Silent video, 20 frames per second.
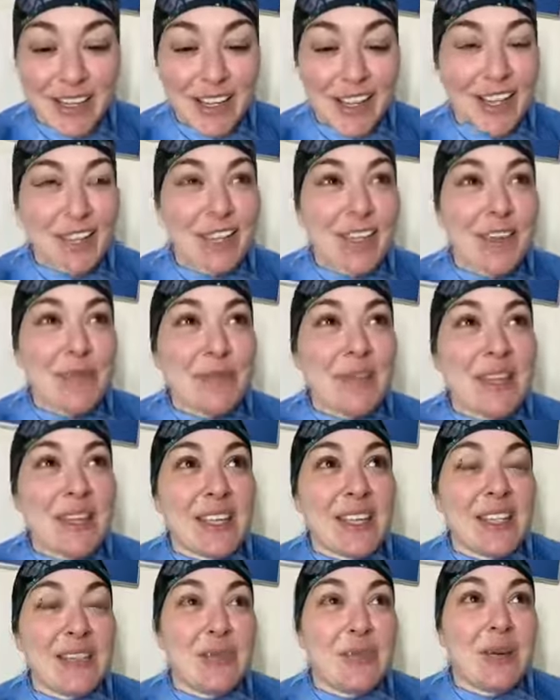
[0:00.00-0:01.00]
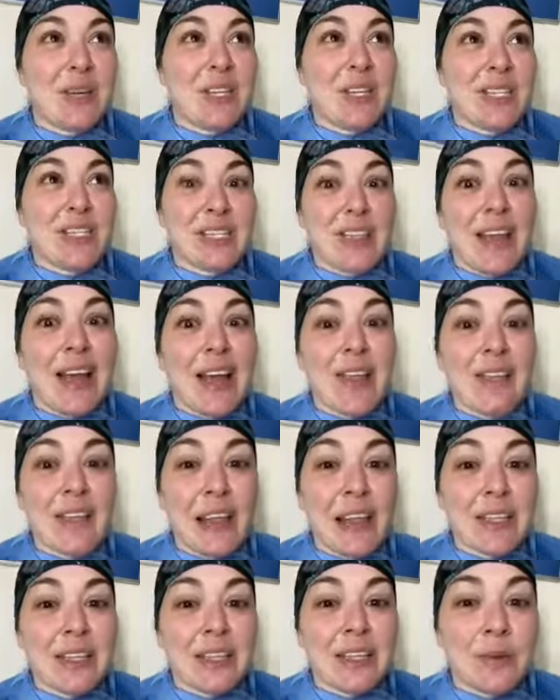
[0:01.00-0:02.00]
And I mean, that's pretty sad
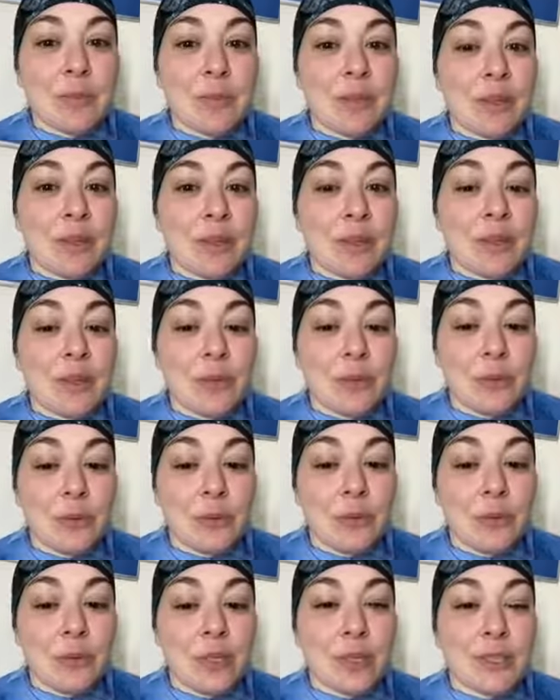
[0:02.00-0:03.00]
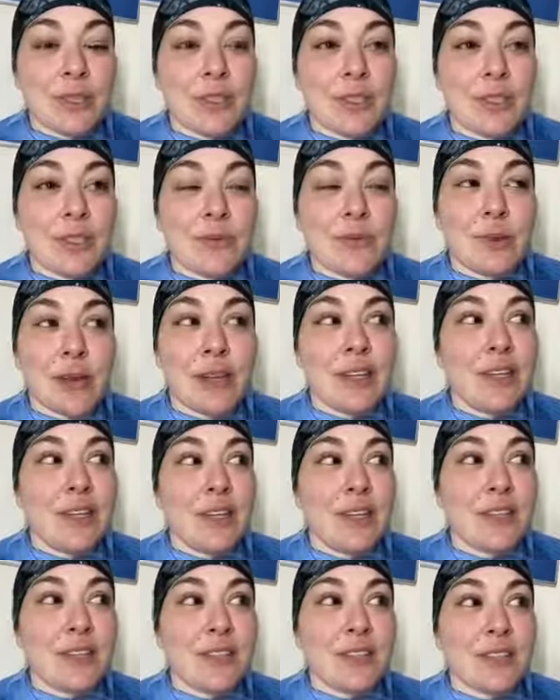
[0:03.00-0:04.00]
that somebody who is white
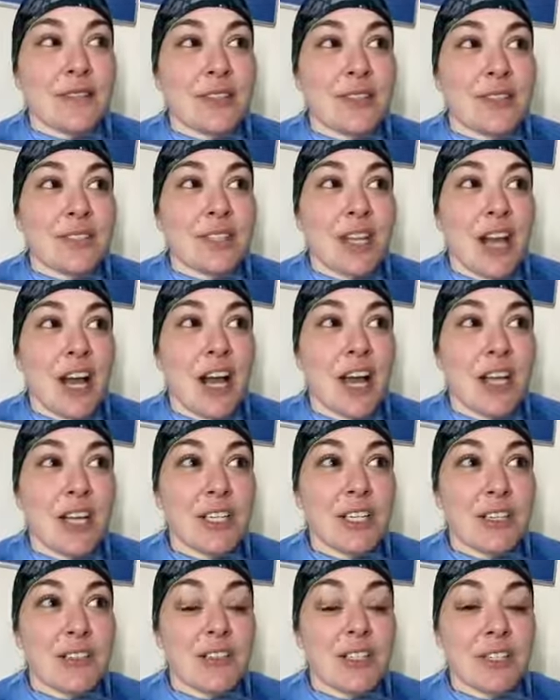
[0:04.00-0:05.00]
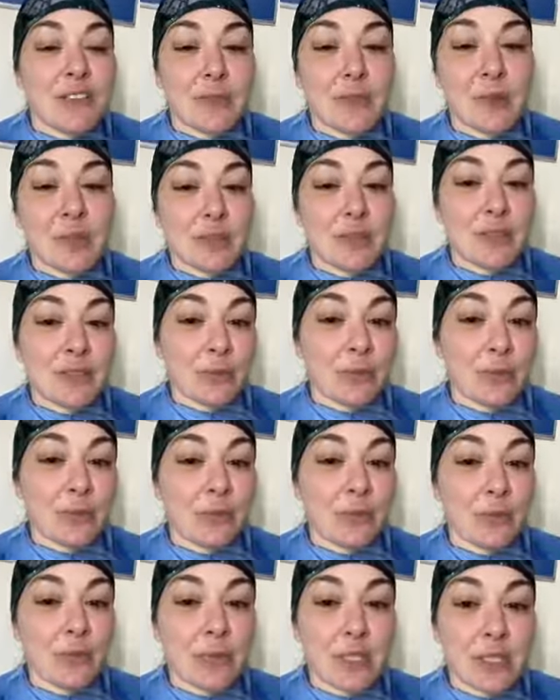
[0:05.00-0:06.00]
and lives hundreds of miles away
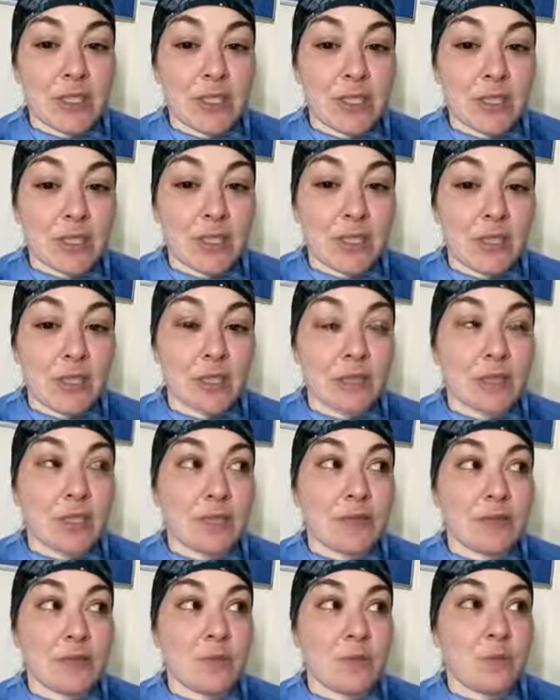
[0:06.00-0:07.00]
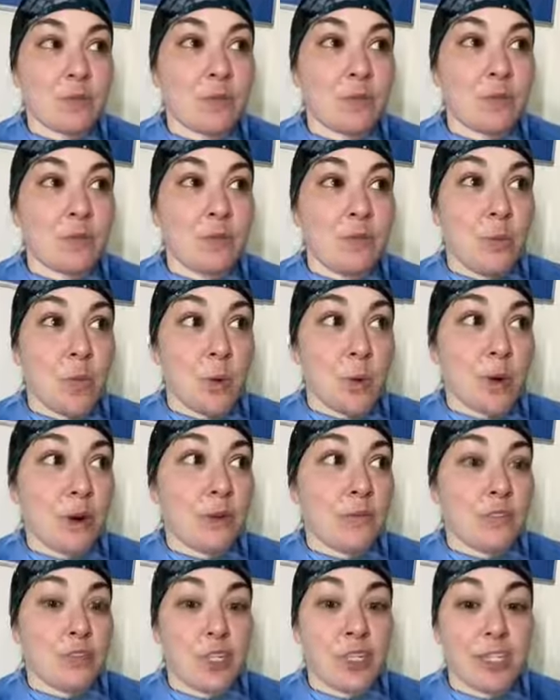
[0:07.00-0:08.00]
from the city gives more
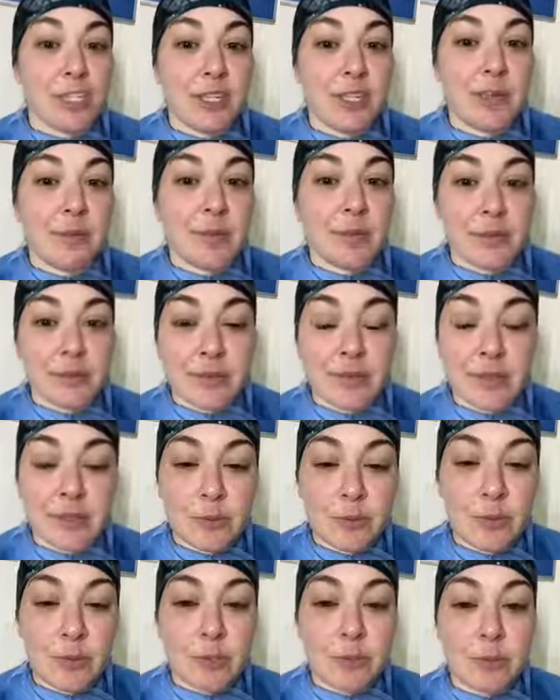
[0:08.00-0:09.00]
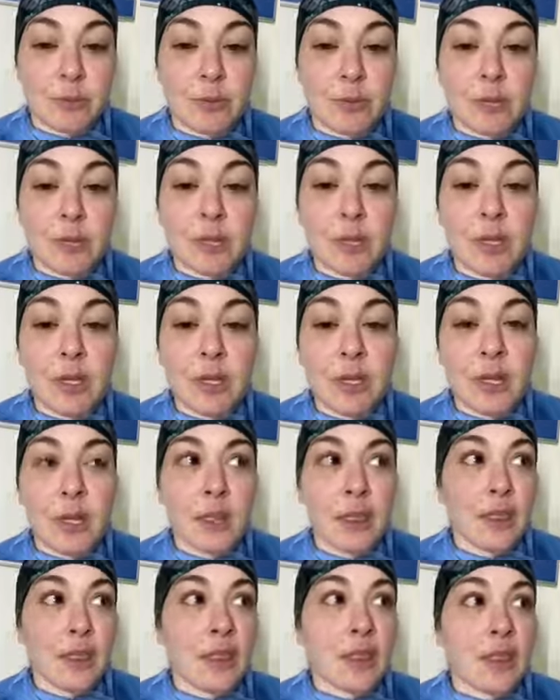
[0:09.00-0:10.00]
of a shit about these people
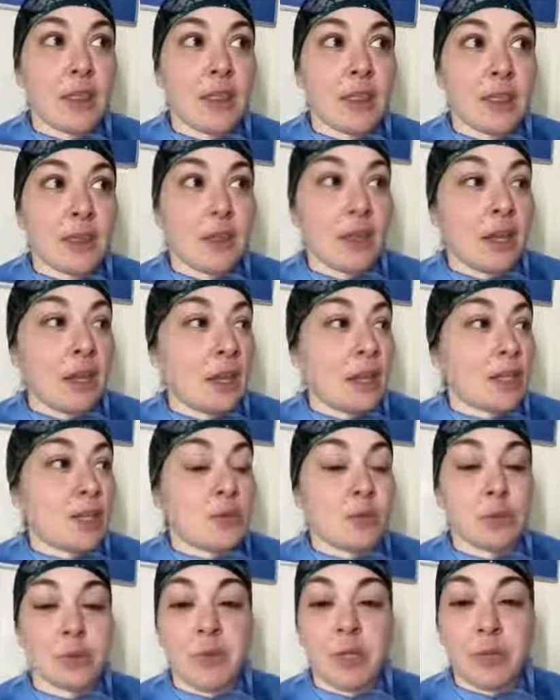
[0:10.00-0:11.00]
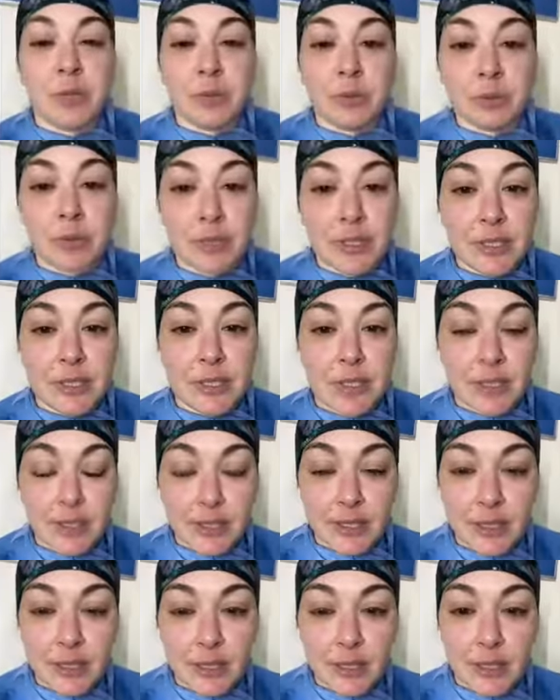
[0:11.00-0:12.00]
than the actual people in this
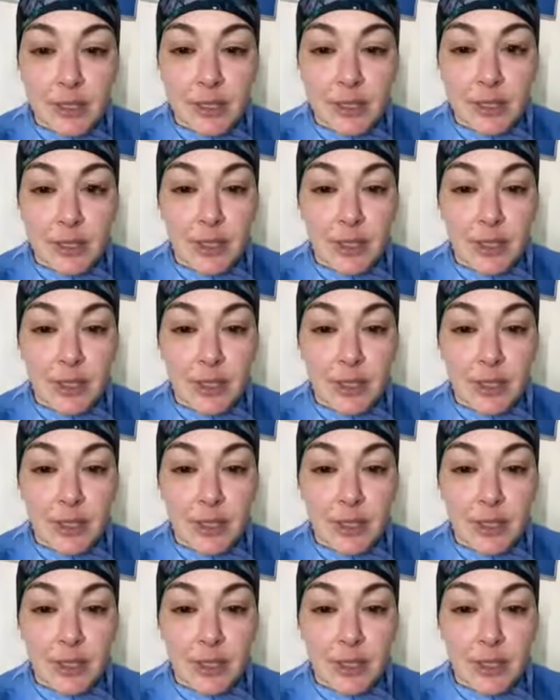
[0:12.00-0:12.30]
city.